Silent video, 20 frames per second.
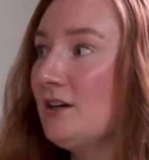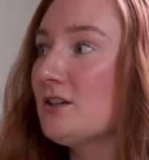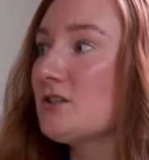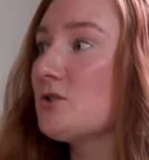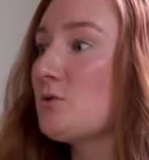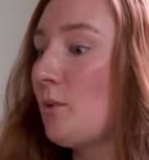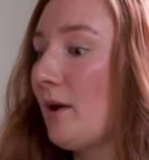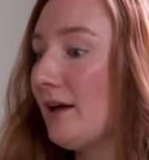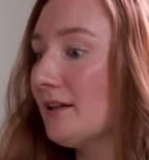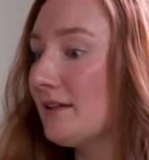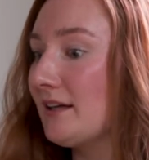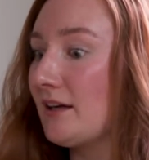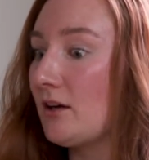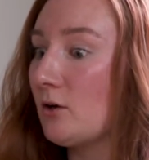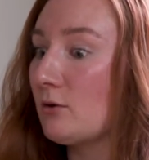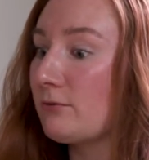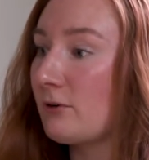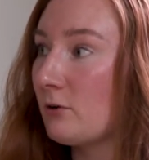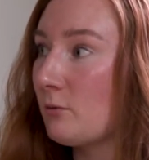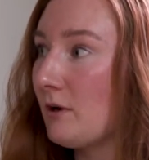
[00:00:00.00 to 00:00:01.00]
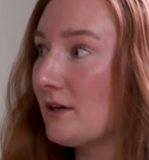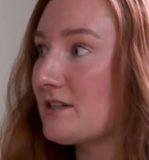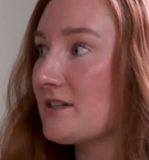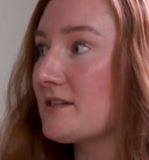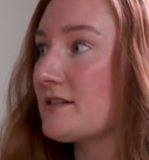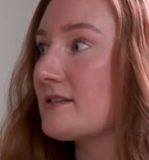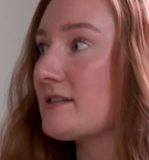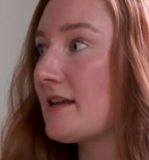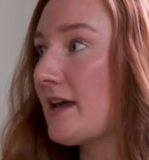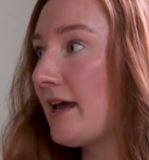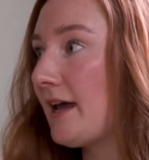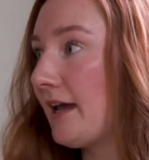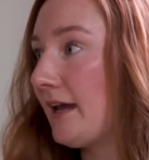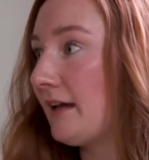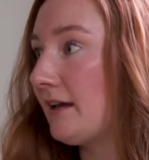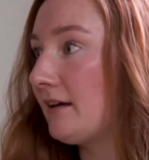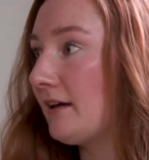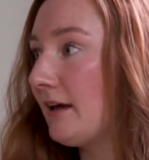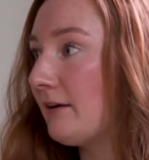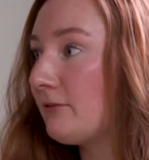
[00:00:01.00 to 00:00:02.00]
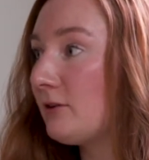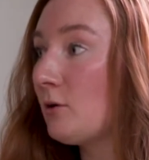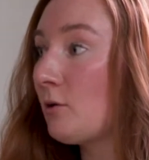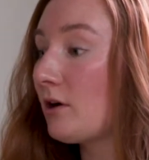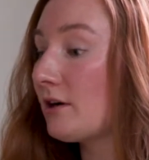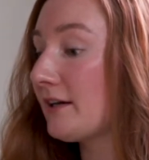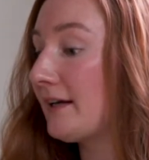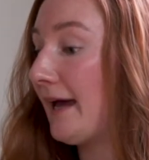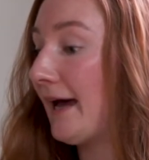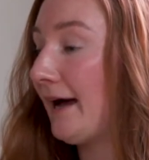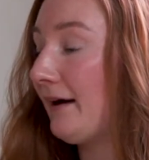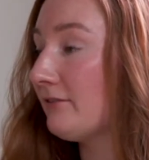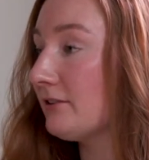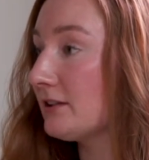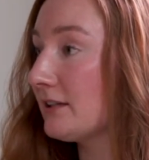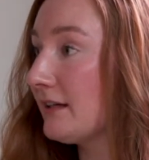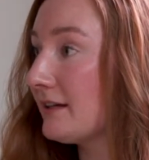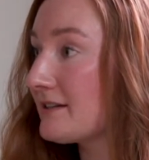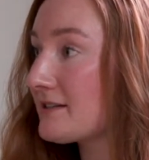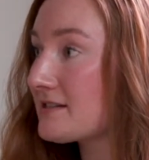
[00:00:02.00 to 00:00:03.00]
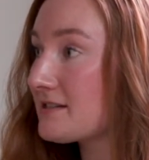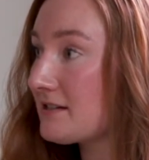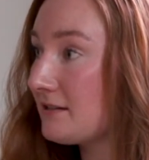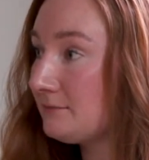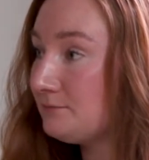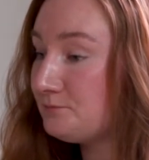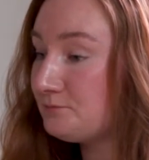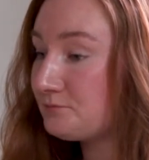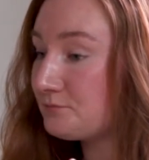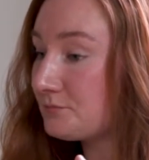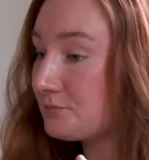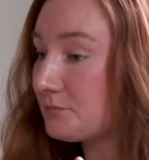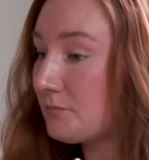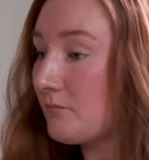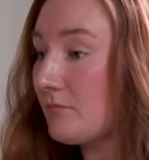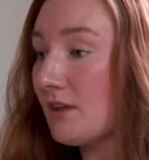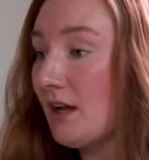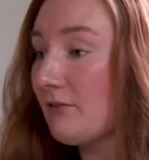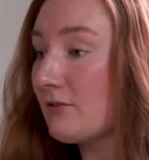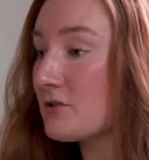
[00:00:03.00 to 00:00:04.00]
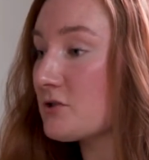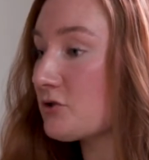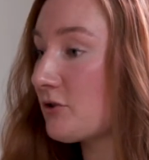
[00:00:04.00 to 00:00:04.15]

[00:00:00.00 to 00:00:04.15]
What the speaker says: dwelling over what to say. If you already have a list of